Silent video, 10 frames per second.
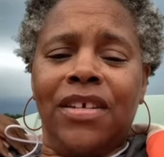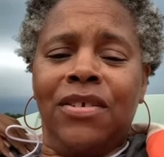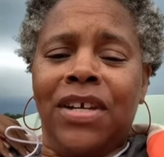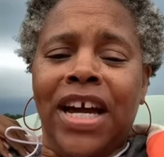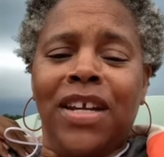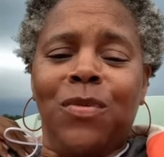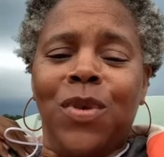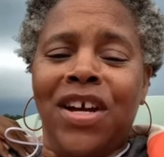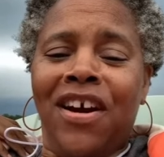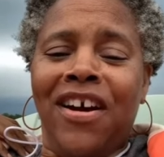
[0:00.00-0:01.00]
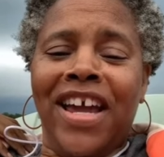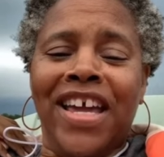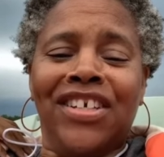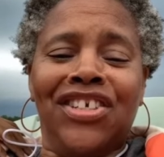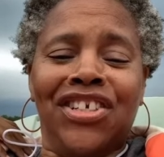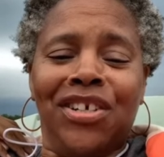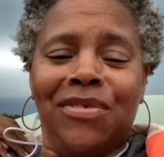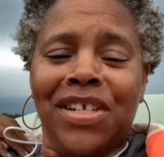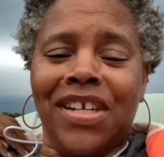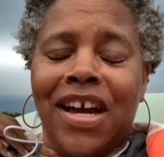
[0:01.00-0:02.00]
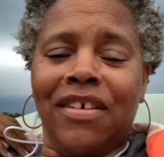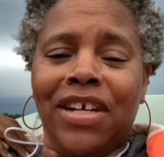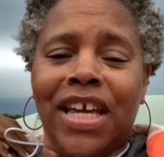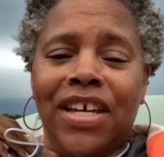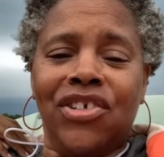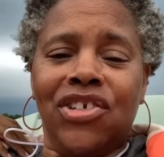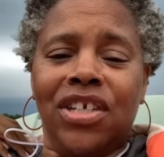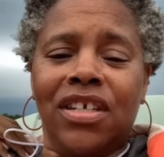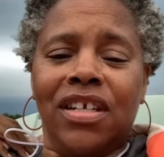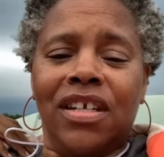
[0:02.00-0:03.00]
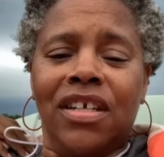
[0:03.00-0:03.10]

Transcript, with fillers: United, we are a generous congregation.